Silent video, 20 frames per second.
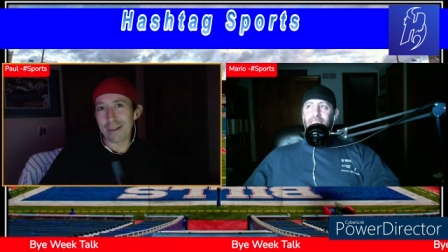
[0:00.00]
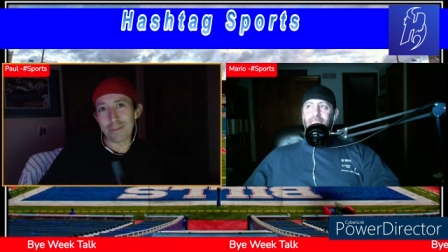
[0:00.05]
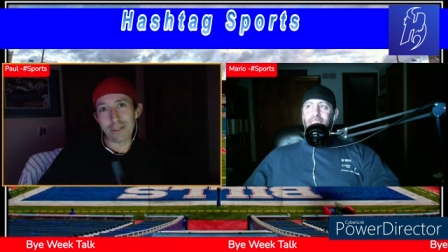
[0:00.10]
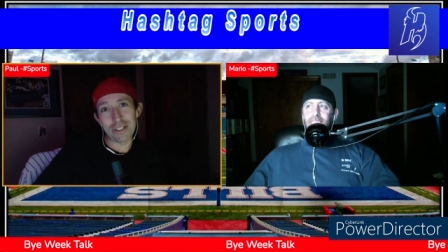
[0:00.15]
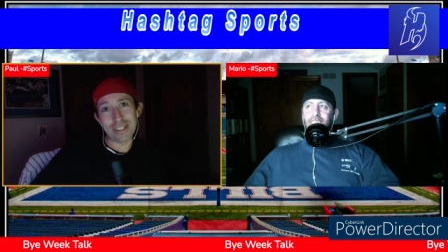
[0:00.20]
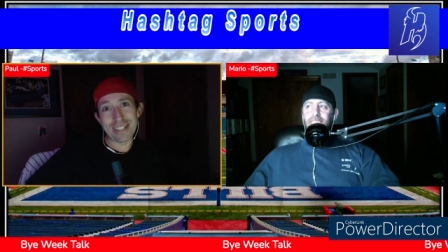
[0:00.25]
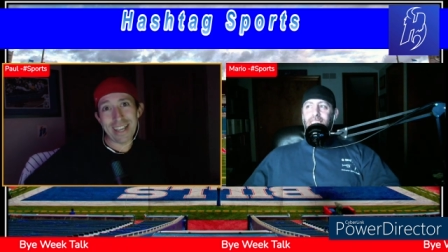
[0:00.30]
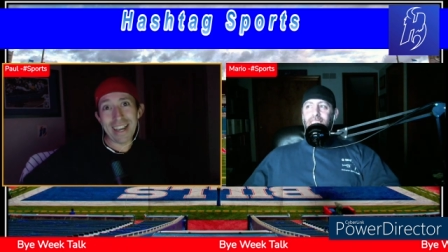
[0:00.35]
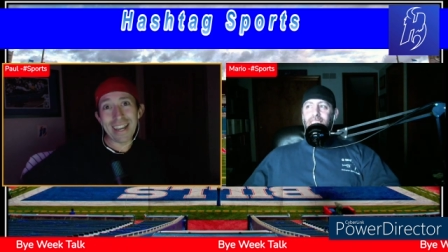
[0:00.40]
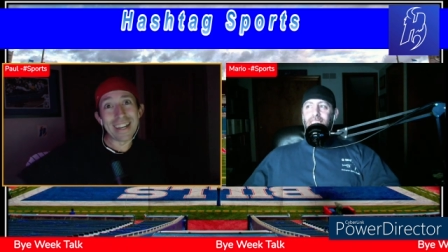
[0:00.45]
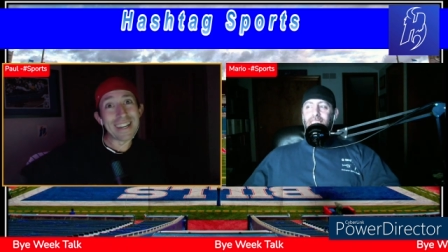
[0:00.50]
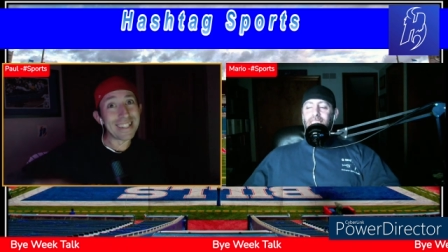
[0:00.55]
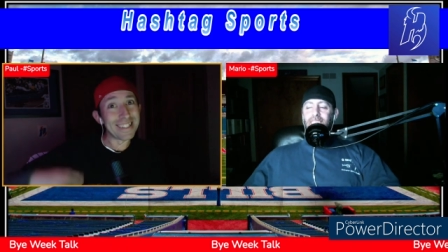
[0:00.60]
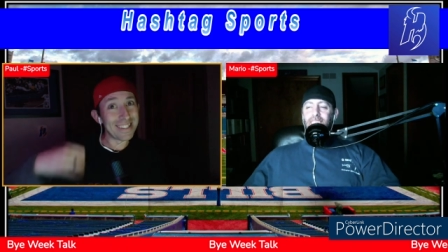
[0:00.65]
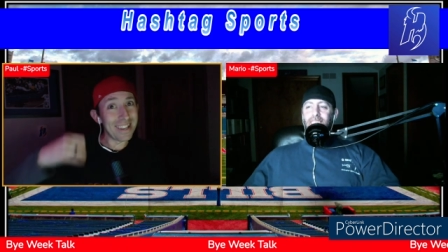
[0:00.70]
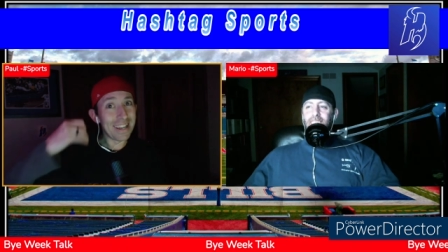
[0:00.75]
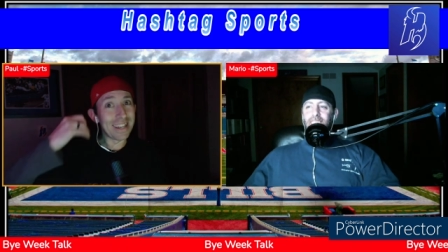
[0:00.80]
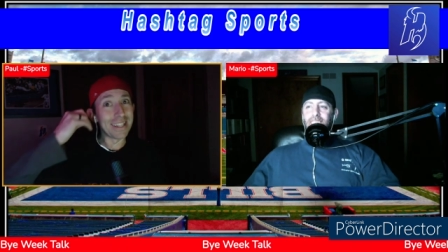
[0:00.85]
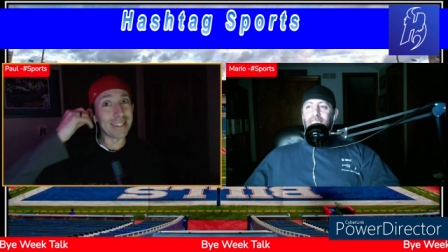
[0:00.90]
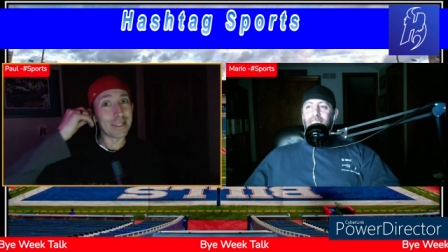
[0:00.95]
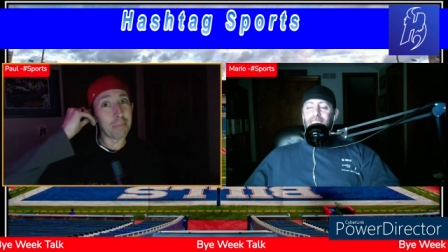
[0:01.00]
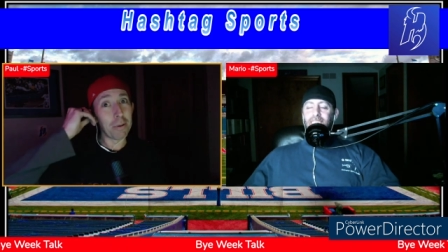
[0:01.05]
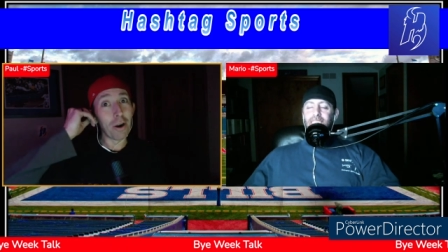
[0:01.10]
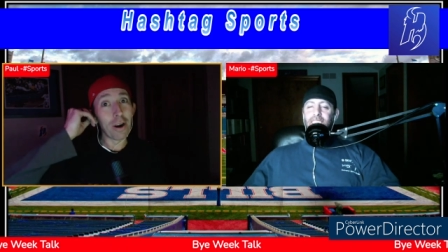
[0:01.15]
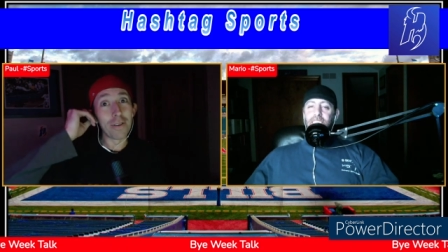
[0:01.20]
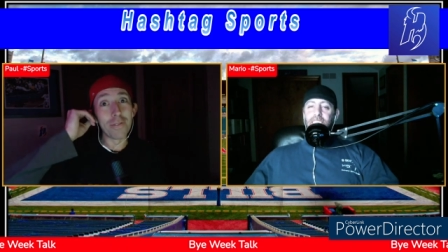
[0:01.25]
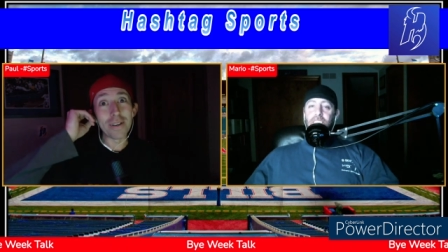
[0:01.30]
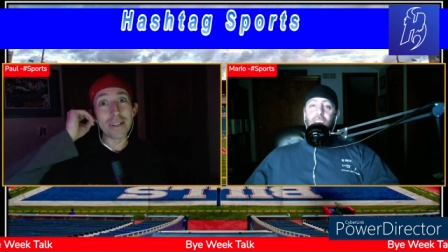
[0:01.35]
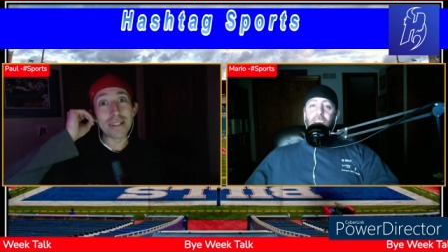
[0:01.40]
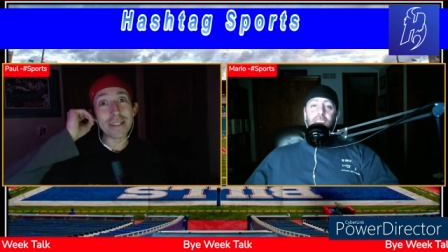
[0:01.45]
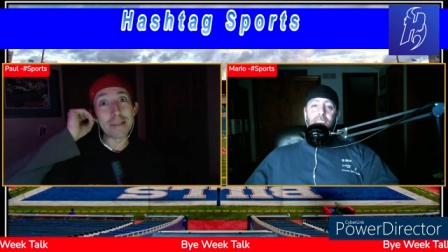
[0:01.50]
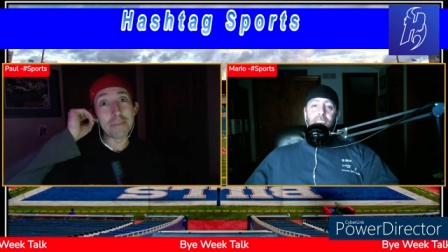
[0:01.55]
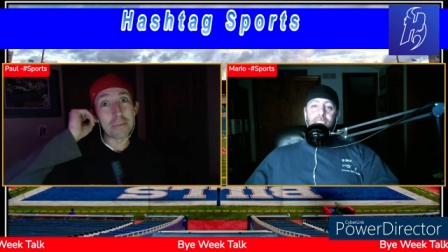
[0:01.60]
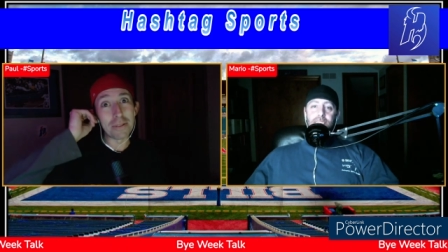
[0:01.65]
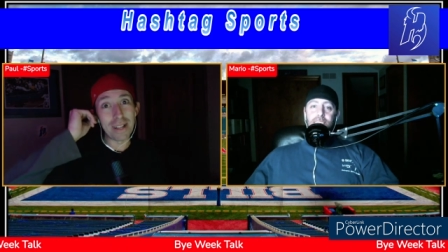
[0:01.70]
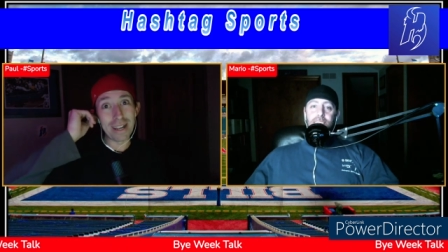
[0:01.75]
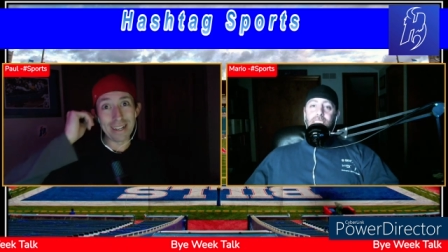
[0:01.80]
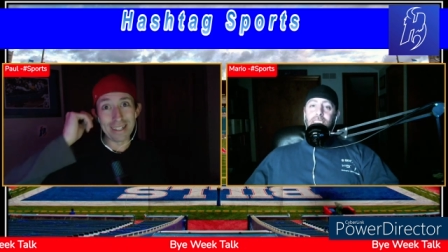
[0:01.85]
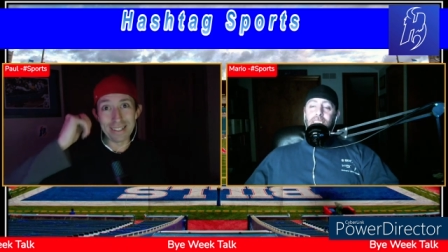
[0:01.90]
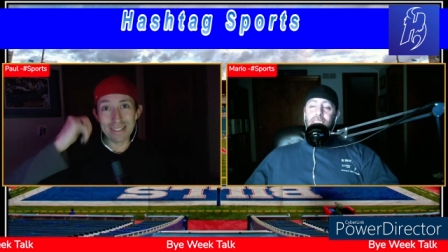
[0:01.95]
I'm just saying, it's like it's it is nice,
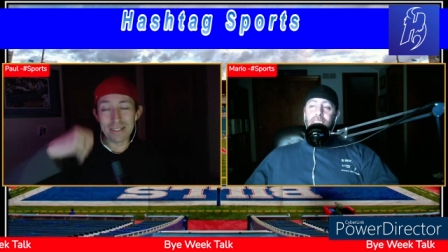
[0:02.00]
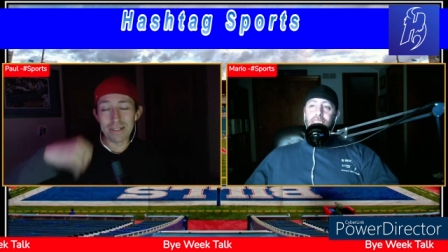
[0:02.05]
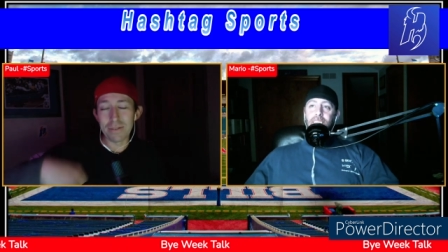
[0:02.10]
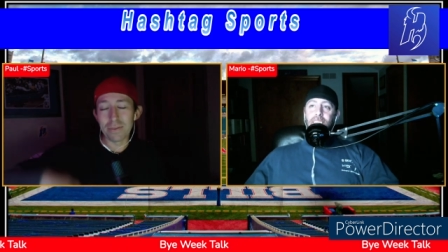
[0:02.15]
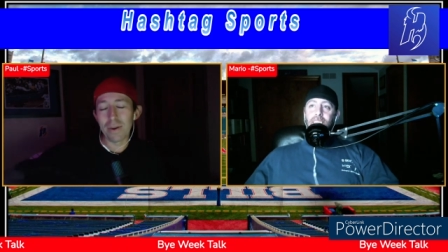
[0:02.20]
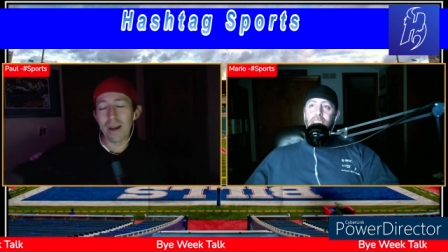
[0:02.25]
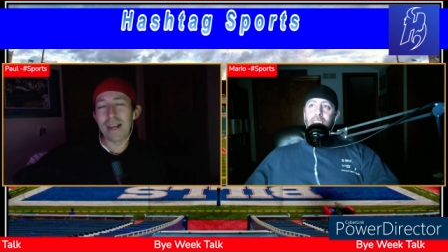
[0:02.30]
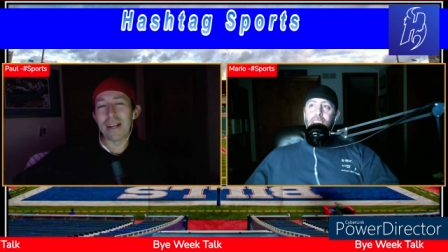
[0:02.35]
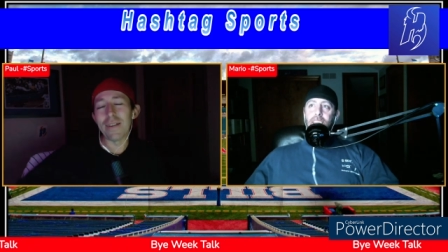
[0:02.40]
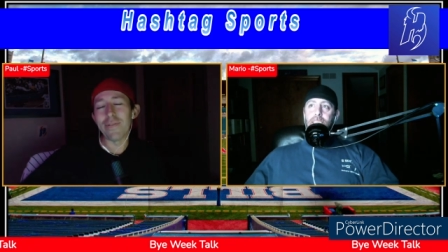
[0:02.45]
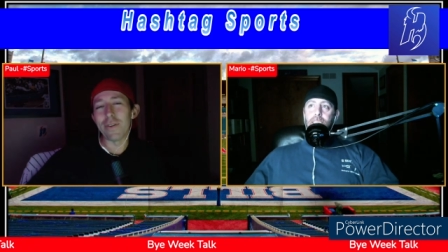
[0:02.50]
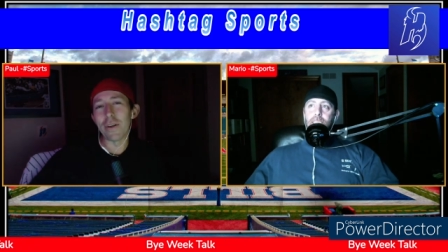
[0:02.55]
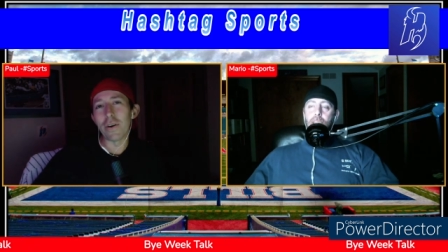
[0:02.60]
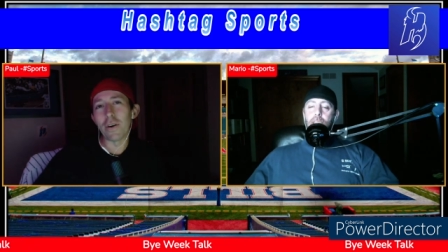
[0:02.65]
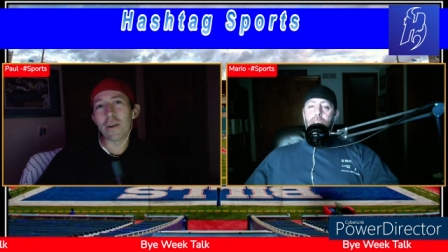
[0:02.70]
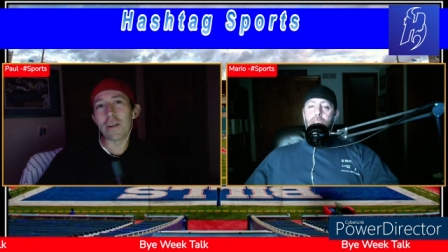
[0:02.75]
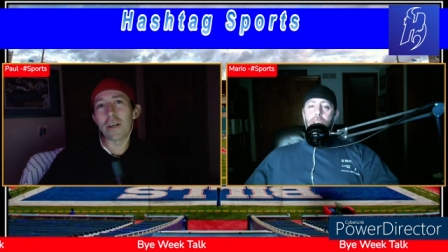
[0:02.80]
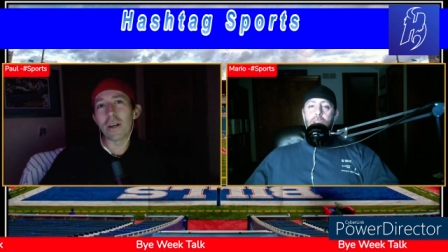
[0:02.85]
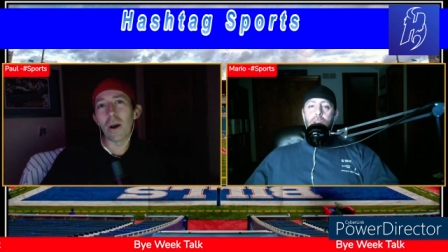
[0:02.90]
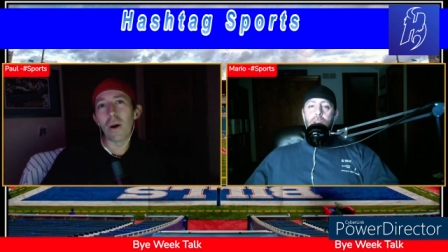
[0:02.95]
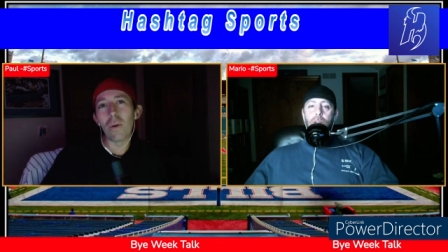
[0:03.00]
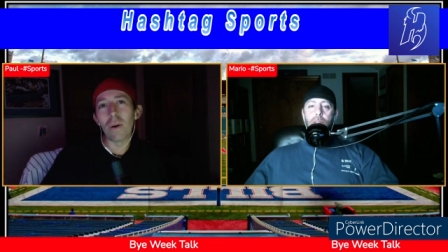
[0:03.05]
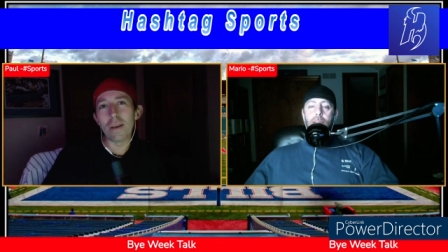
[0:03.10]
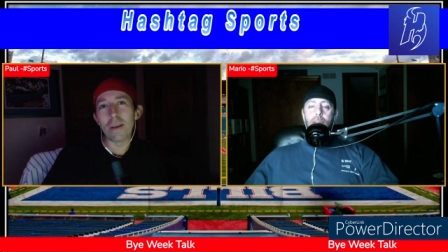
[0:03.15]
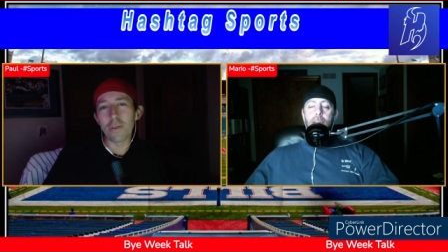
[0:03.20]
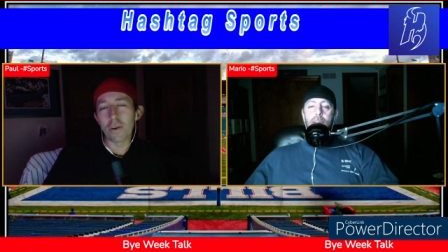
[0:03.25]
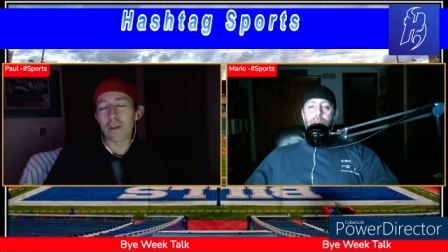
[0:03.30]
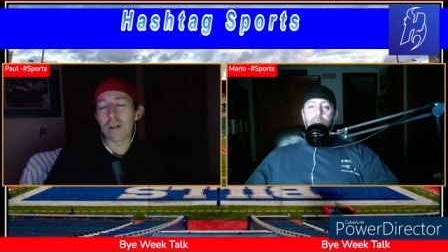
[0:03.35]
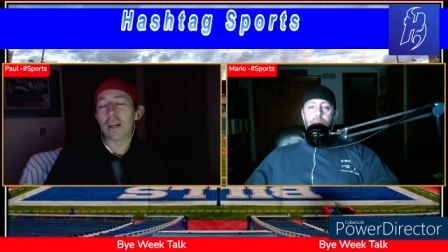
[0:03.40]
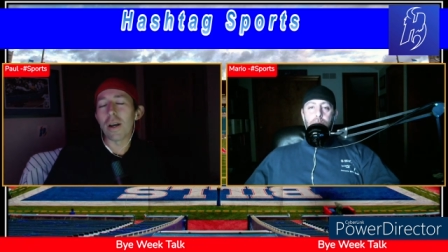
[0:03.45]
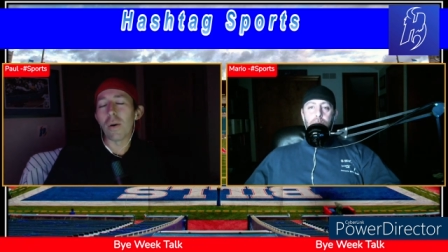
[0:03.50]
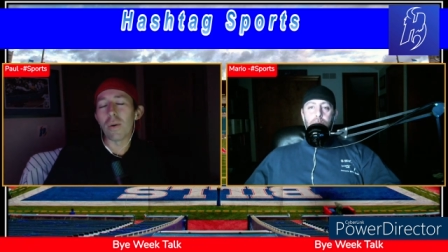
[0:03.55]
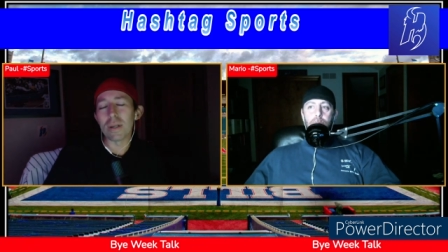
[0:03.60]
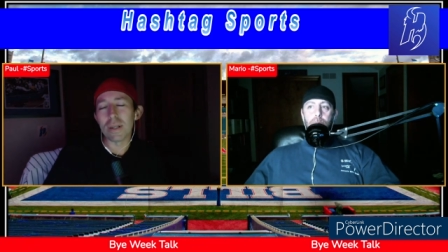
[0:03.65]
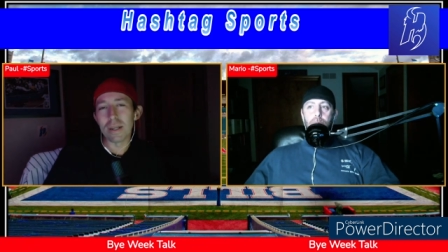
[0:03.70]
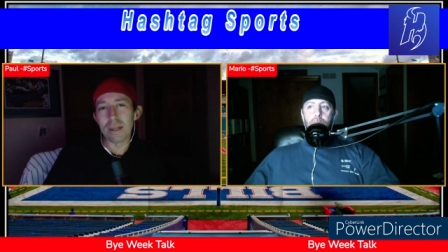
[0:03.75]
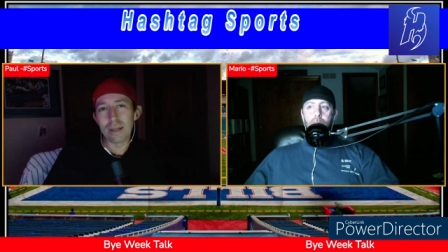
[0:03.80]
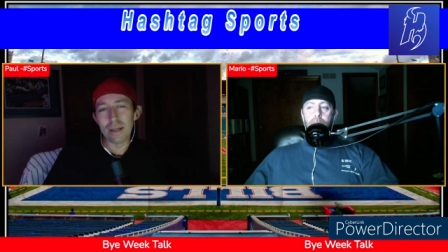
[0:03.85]
placed, right? It is nice. You go, know, they have some.